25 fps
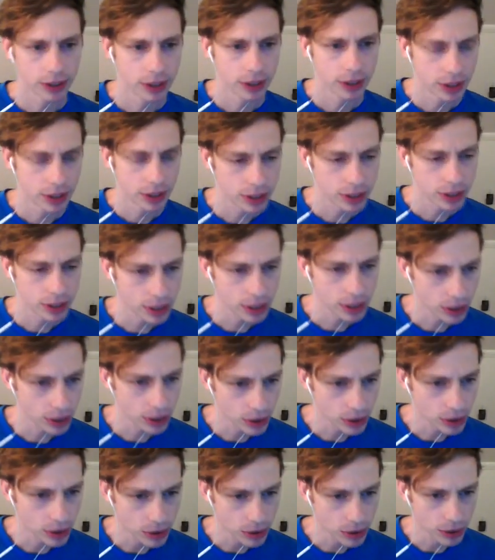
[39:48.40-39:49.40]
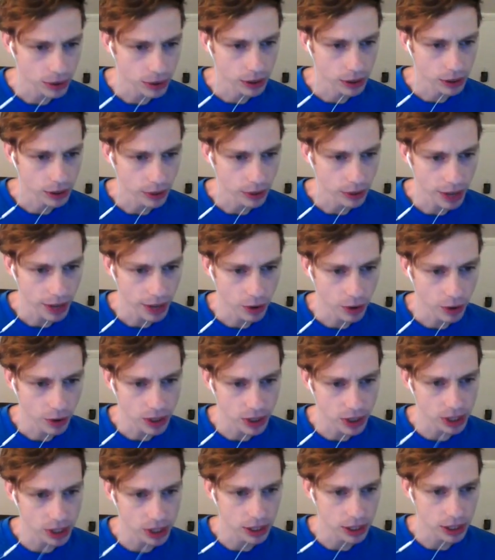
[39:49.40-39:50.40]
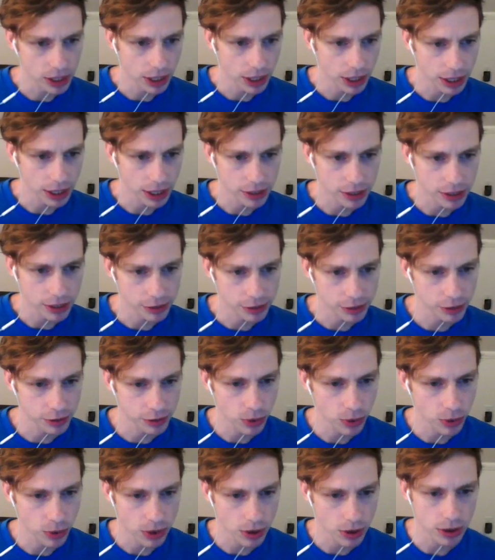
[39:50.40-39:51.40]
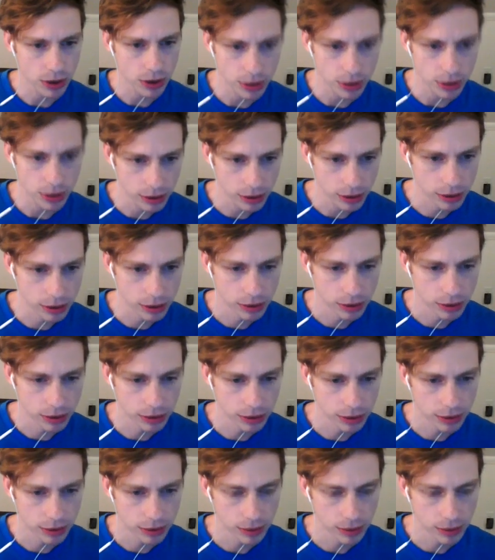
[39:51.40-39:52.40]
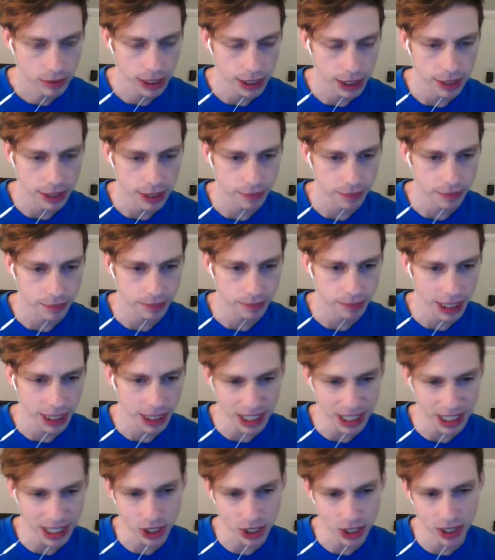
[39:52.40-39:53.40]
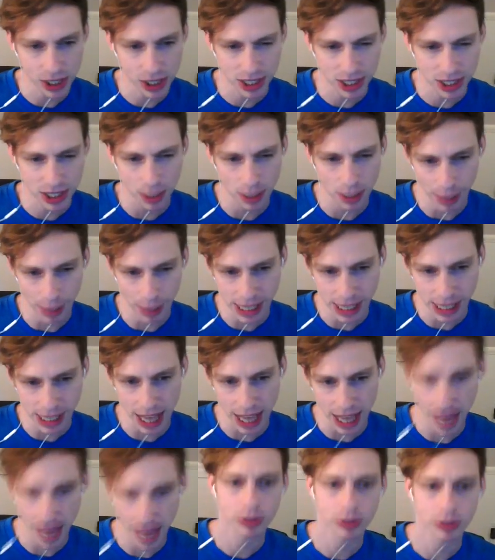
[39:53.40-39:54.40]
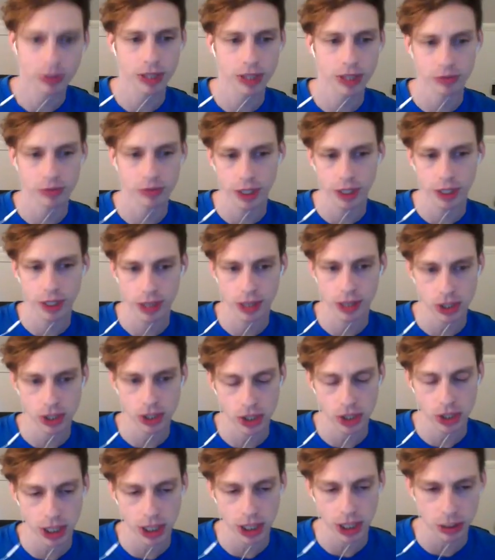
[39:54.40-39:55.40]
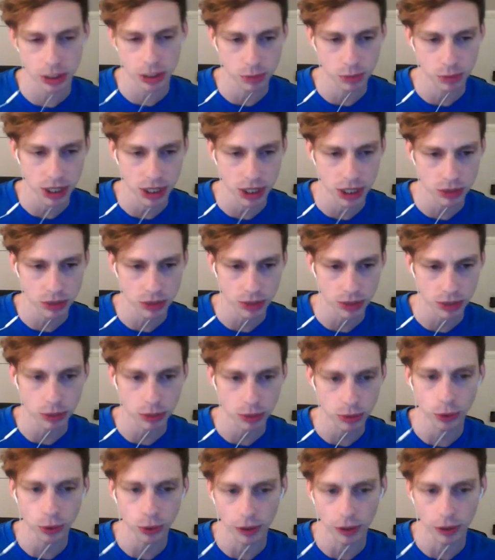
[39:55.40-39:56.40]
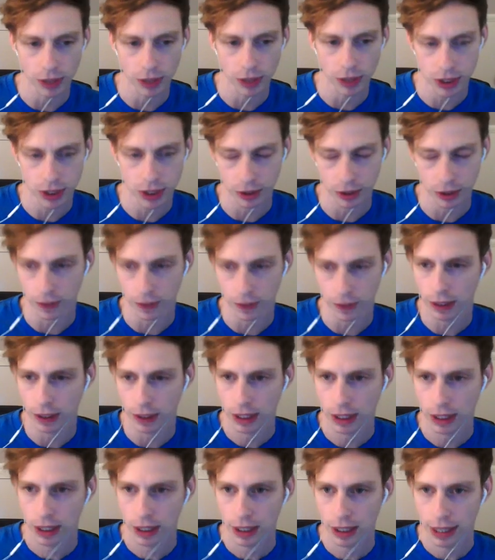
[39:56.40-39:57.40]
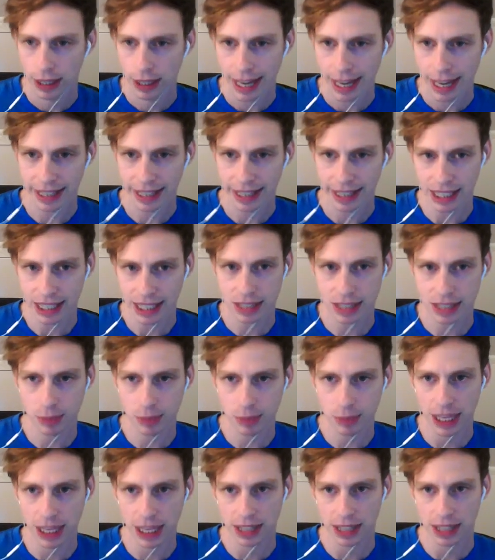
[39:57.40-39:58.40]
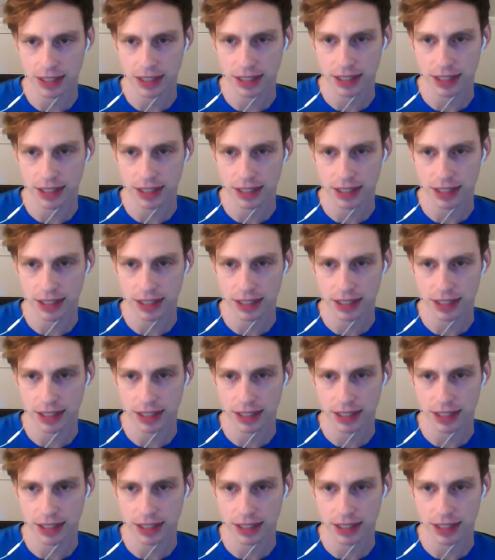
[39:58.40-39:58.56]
So we have a question uh, for um, Ignition. Does it mean that every configuration change means reboot of the server? I think it depends.